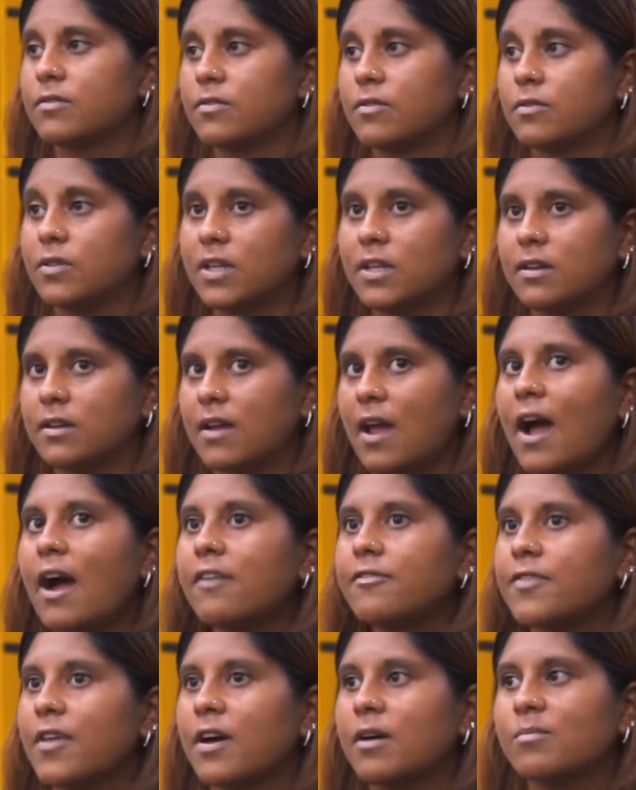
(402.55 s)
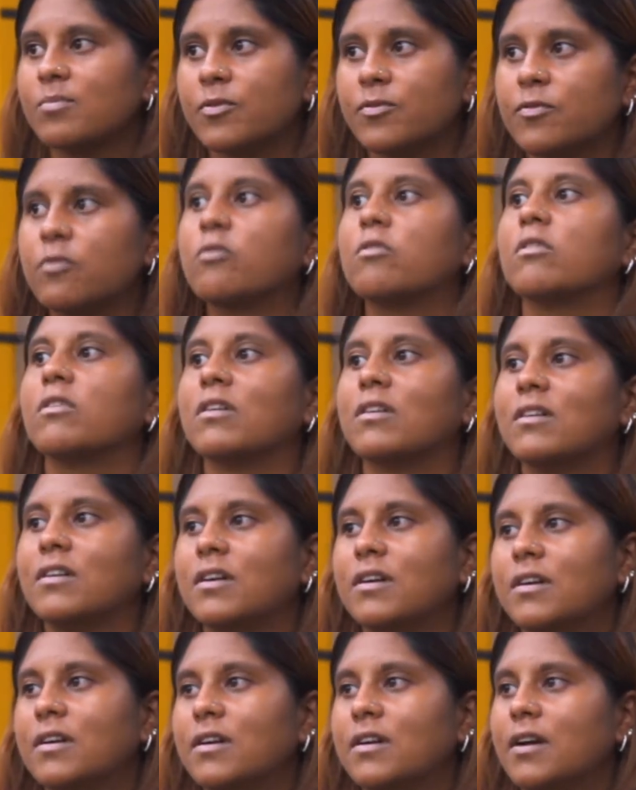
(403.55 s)
So they didn't have that before,
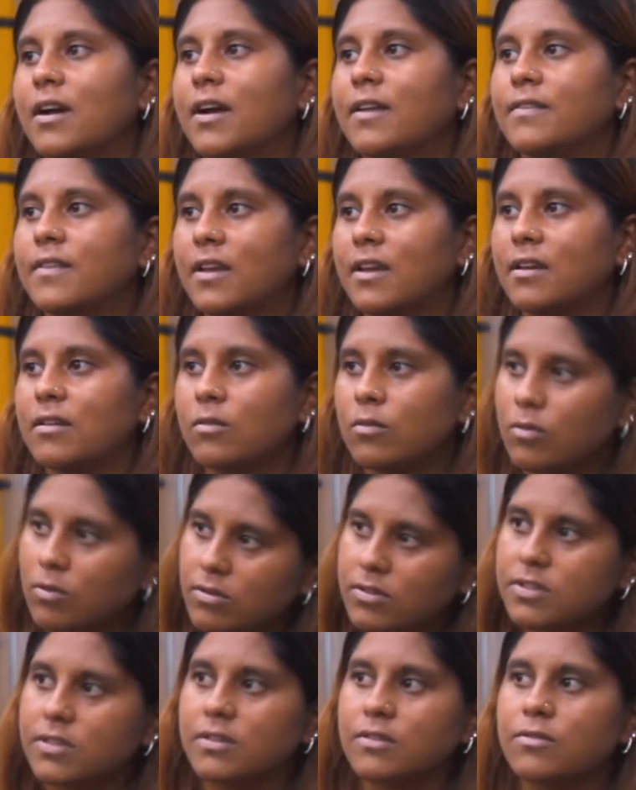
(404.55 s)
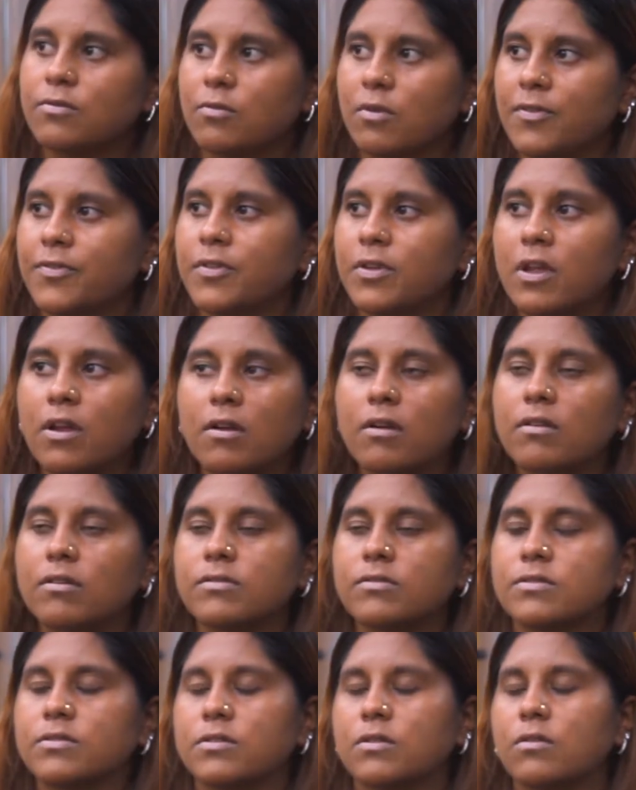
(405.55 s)
and they learned it throughout the year.
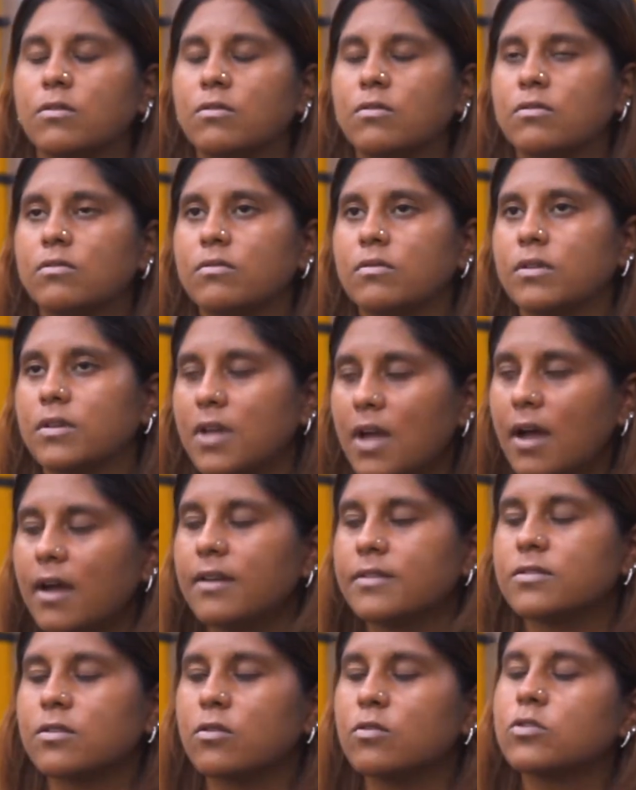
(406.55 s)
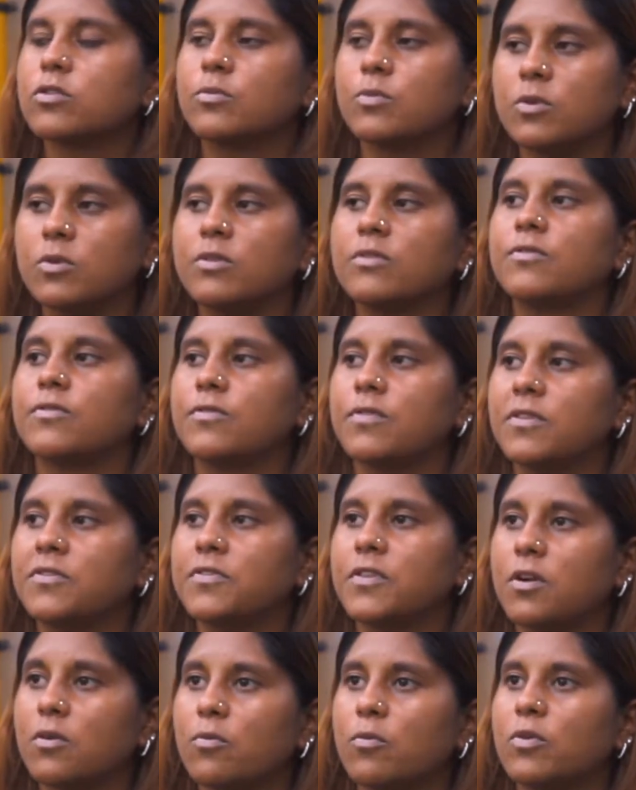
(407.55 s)
So yeah, it's coachable
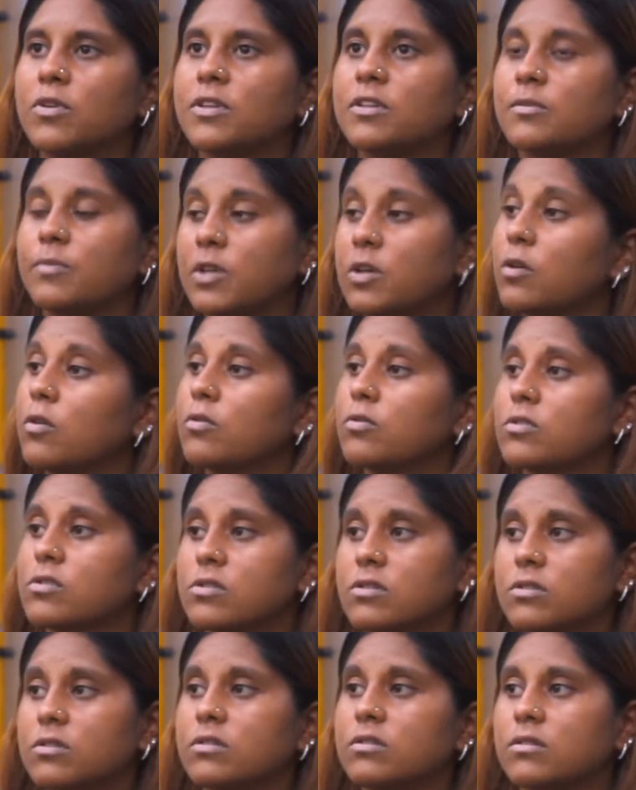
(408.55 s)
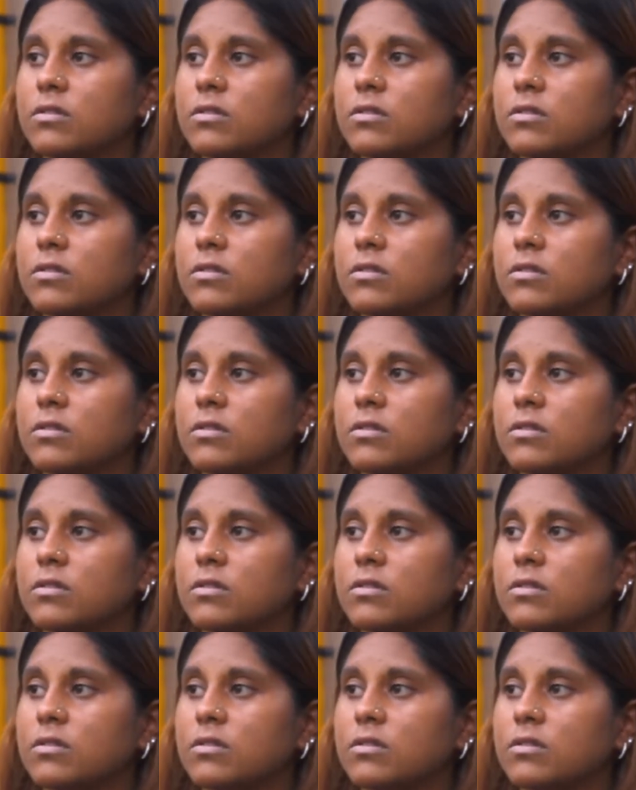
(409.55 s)
if they're willing to be coached.